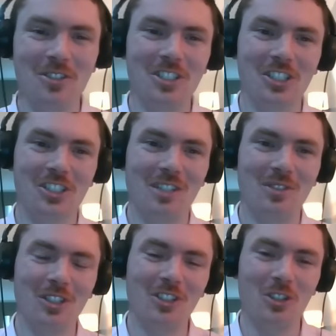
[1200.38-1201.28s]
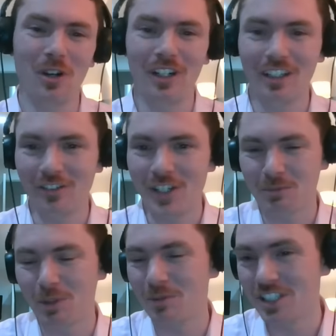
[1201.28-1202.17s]
than just giving the URL, and that's
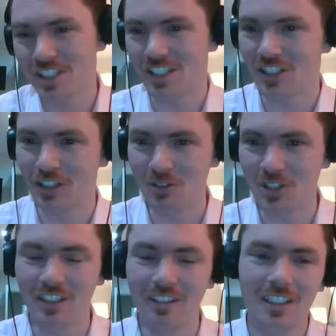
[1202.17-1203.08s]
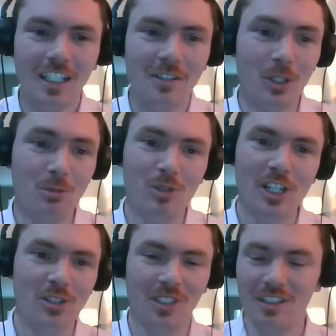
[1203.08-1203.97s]
probably because the journals aren't very
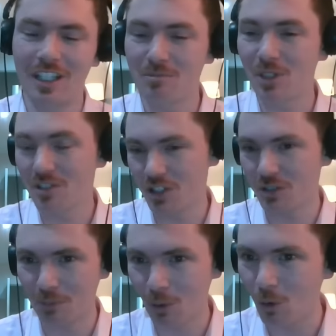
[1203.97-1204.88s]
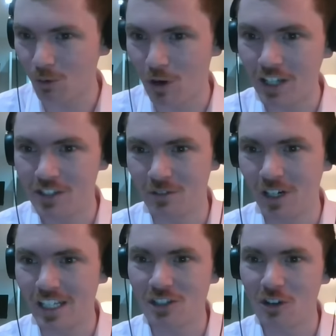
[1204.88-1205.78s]
impressive, and because he's a poor writer,
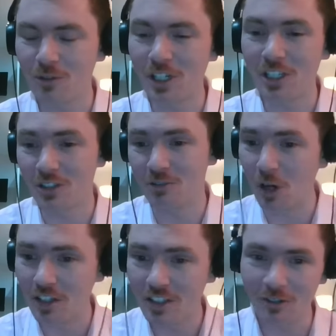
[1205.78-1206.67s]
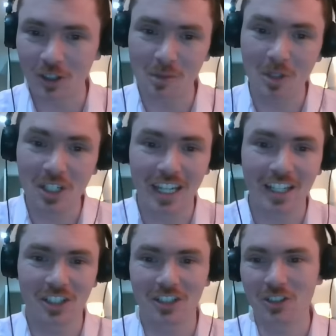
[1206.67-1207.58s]
right? He's not very good at writing or
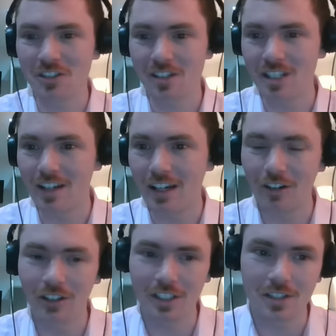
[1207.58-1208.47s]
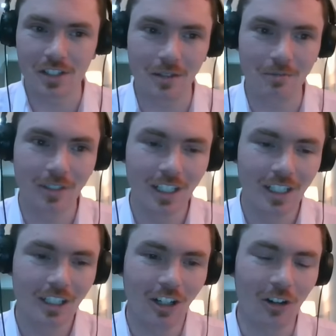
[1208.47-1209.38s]
communicating, and you can see that on his
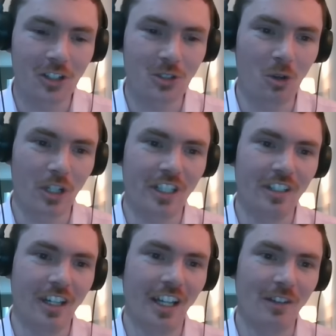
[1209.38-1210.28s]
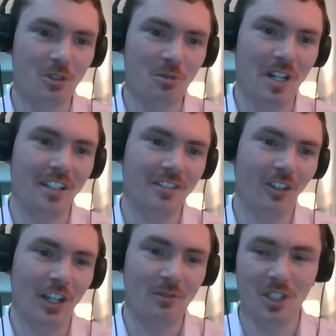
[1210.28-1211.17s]
ORCID and everywhere,
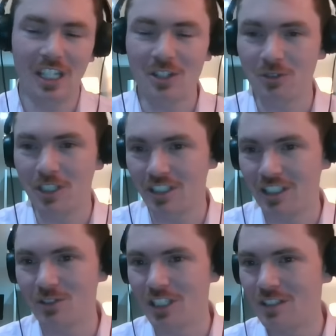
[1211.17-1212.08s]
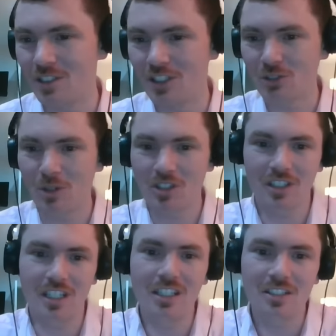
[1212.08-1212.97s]
on everything he's written, even his Twitter
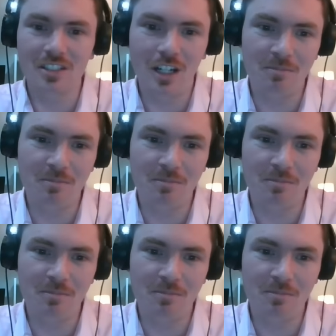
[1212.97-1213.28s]
is a